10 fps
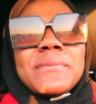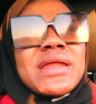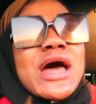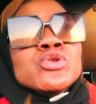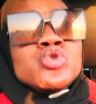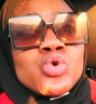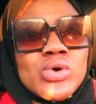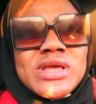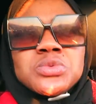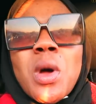But now
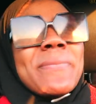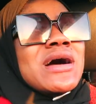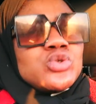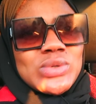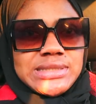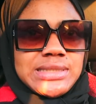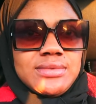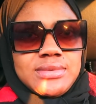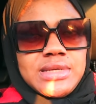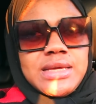two is £1.20.
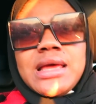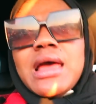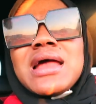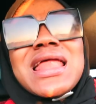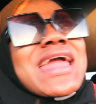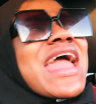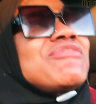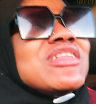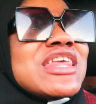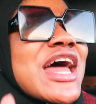Like,
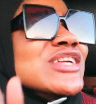everything